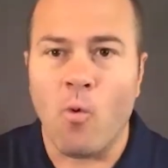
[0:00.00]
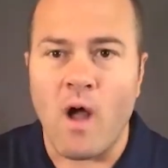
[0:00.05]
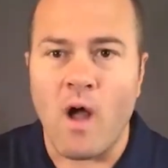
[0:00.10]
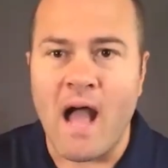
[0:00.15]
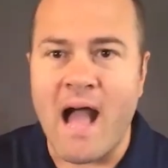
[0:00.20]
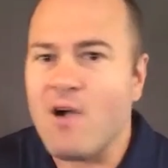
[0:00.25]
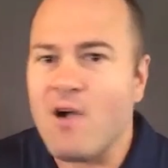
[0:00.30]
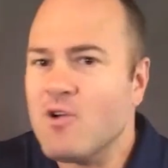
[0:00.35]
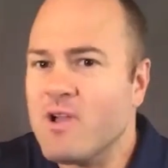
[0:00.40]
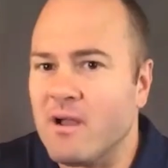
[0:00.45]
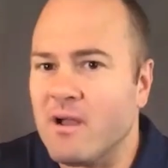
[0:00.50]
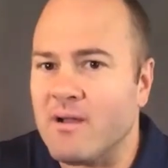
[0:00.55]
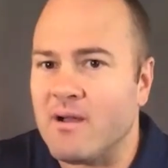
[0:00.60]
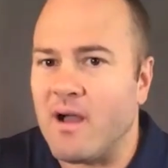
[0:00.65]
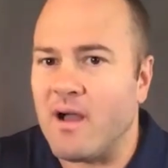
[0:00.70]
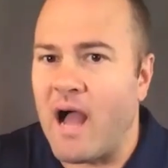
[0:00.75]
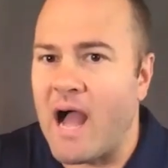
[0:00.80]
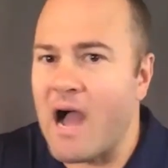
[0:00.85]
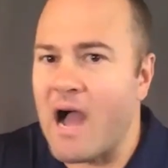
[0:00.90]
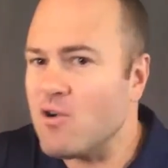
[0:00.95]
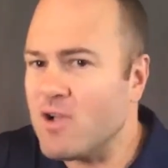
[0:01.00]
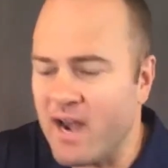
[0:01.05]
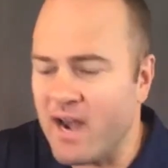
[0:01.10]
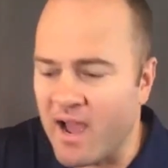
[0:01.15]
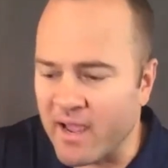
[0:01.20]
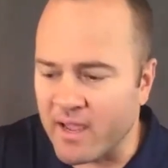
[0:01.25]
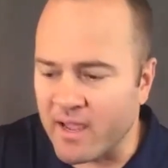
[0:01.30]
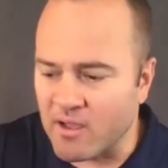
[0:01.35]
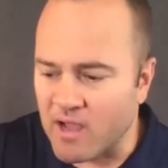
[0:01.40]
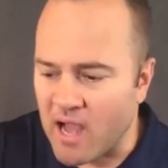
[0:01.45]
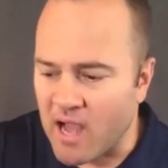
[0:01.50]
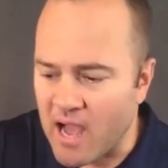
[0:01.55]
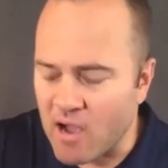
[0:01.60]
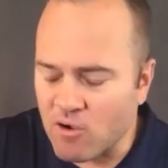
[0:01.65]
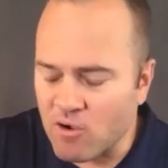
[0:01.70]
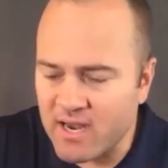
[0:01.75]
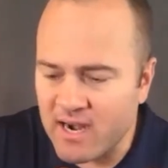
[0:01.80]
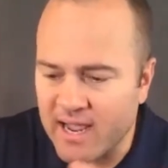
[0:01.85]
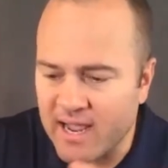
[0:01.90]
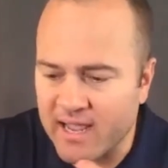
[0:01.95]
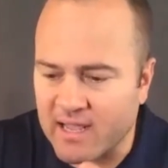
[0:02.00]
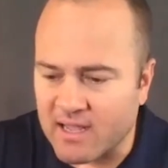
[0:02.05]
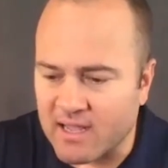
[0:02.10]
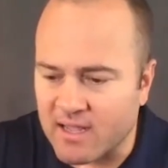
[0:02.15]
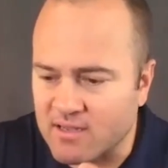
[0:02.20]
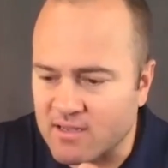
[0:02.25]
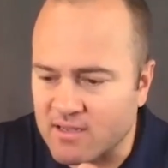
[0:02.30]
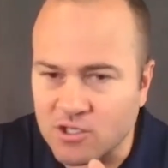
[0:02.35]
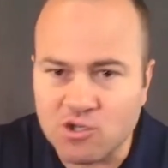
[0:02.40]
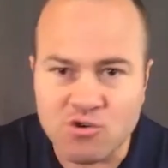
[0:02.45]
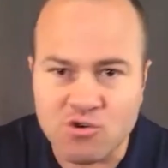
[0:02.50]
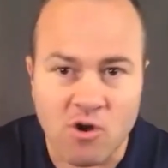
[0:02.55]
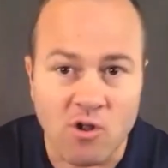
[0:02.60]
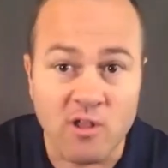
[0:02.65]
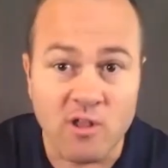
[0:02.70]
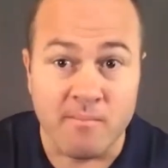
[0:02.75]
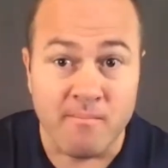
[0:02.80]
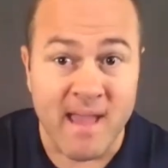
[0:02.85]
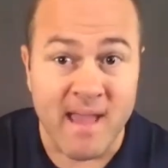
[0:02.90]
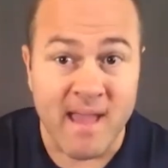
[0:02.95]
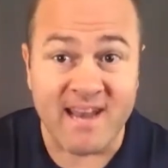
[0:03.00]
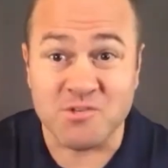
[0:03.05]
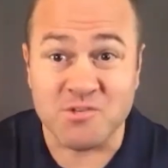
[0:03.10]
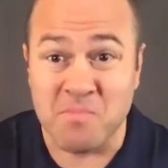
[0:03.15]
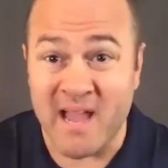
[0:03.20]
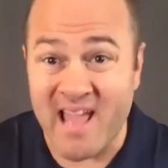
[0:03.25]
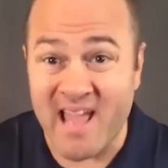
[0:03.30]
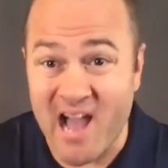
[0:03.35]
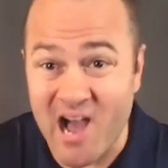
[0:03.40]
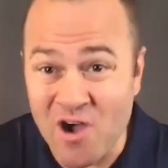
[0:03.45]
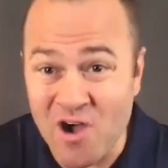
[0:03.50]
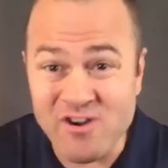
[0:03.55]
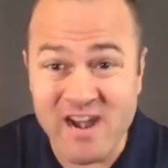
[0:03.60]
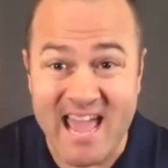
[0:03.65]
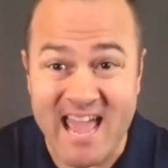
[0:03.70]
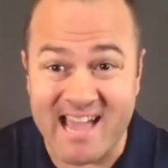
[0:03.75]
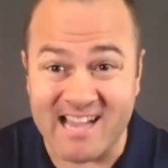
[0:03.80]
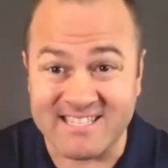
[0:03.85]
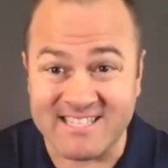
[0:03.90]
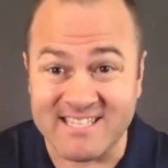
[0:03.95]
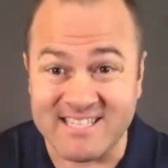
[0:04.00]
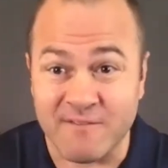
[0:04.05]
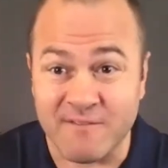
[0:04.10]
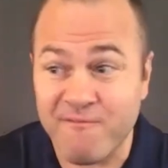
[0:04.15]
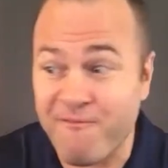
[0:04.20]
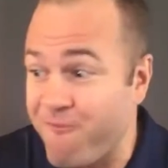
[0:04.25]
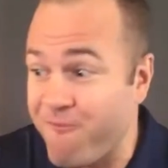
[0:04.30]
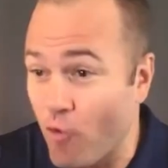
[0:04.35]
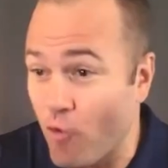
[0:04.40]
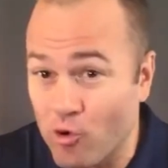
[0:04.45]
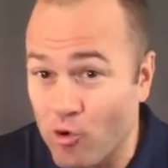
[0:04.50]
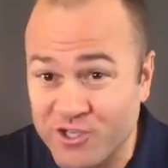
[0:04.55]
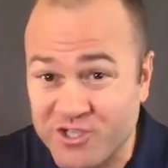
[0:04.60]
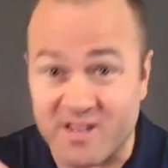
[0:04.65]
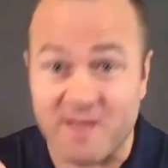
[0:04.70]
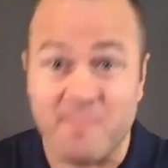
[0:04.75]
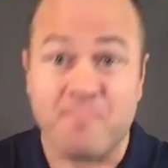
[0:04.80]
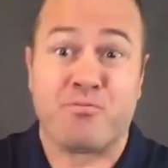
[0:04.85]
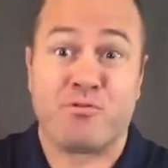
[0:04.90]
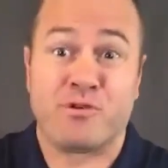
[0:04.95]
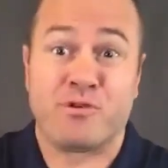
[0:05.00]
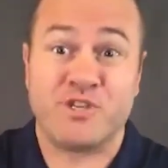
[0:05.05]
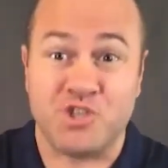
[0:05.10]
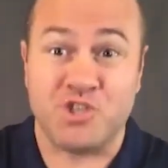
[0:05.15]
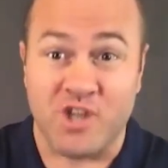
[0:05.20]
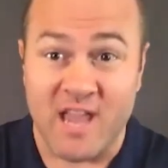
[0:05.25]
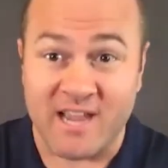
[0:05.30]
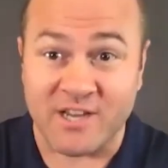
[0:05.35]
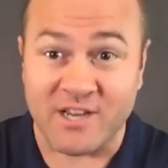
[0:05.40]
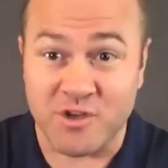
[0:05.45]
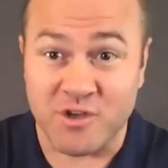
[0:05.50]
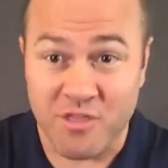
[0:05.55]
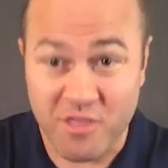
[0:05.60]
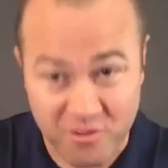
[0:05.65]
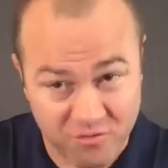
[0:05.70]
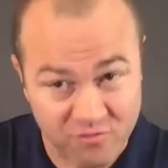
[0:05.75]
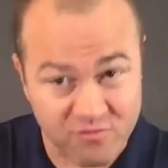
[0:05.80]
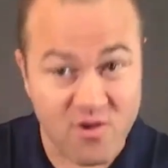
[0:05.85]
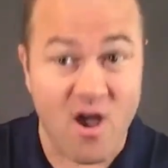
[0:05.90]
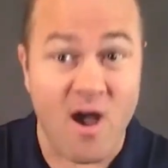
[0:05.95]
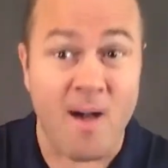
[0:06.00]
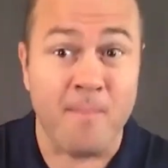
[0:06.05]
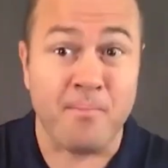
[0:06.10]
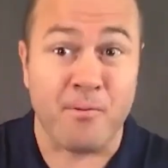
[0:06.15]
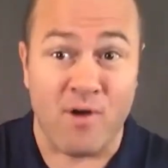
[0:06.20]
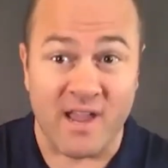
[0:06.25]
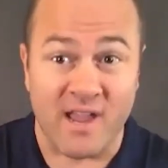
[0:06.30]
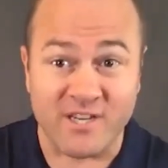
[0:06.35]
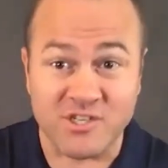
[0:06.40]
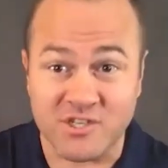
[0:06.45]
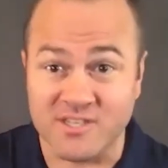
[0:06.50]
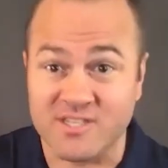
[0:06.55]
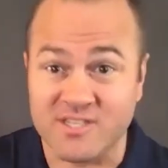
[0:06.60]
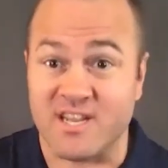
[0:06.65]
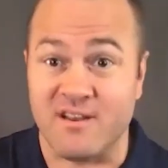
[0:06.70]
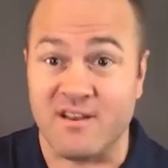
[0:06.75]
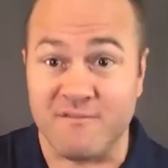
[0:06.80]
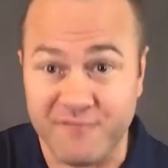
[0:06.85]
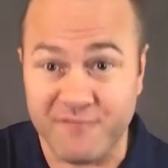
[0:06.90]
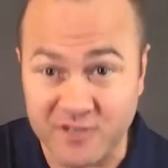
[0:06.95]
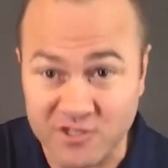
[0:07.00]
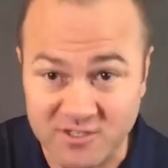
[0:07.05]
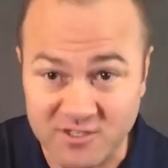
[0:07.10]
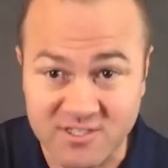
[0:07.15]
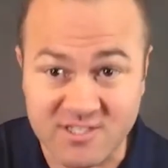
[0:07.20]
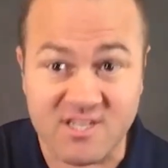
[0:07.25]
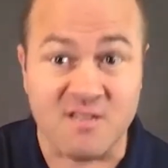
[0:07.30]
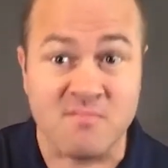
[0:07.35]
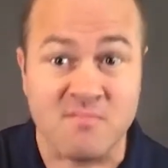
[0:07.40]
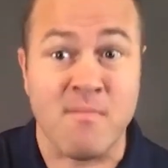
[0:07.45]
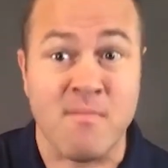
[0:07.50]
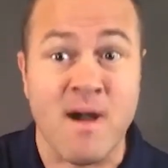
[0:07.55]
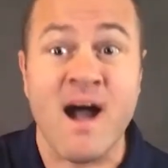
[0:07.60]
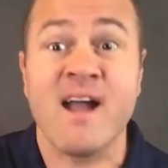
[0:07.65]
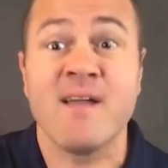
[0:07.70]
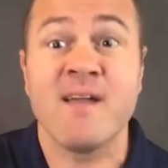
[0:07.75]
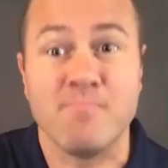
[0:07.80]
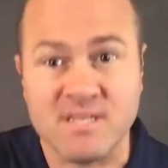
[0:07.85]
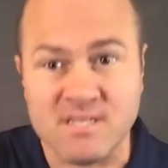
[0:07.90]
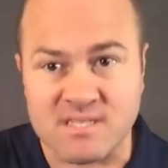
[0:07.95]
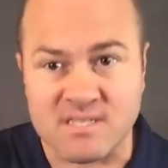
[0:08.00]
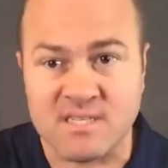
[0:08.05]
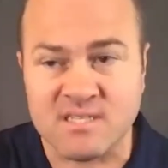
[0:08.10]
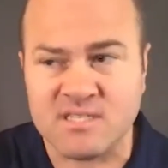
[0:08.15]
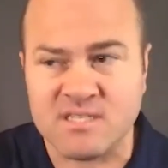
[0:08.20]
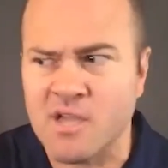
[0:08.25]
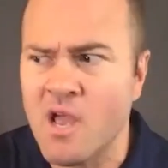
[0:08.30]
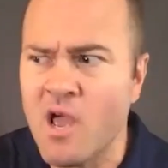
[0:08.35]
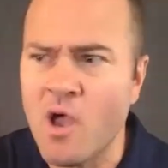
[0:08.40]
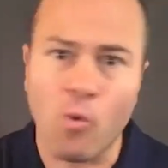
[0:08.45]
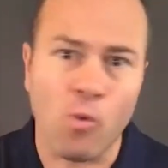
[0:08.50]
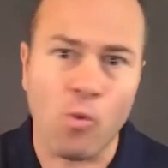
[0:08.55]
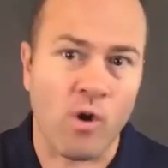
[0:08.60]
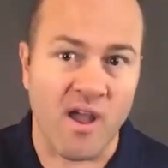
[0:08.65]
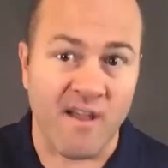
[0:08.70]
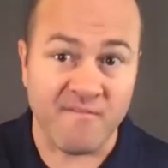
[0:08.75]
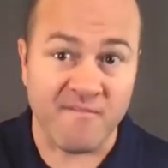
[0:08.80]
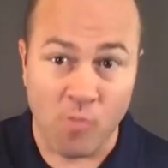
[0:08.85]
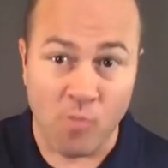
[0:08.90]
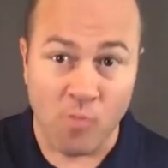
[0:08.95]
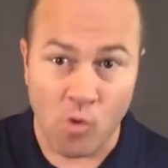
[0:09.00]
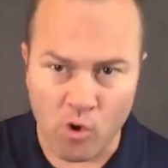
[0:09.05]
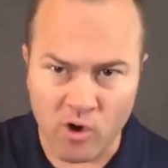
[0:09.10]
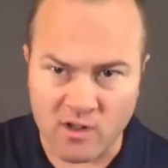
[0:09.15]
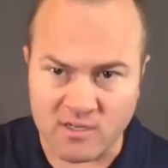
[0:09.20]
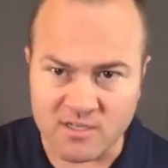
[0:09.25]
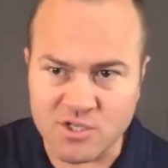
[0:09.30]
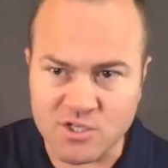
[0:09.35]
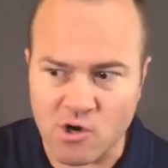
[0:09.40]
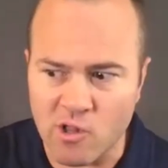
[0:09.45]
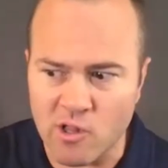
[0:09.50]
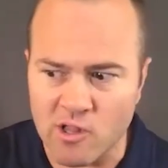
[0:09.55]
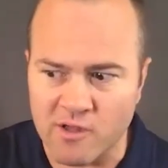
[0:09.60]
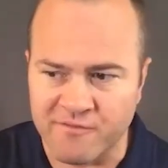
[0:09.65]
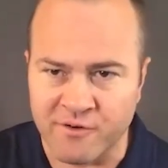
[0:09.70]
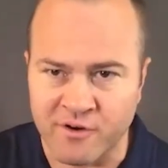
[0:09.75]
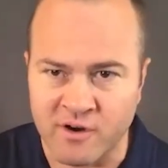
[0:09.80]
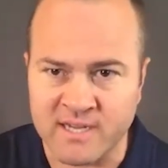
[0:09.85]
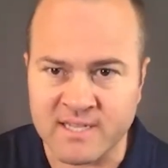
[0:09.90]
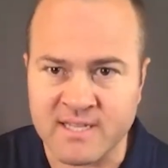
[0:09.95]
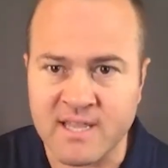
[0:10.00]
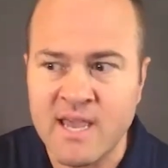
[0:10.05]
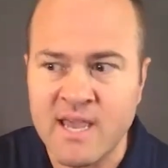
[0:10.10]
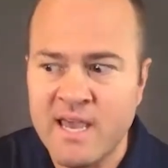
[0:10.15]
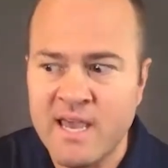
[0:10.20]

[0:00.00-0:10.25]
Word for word: how how can I how can I control and manage my own asset, force appreciation through the operations and efficiency in my business where I have more control over it.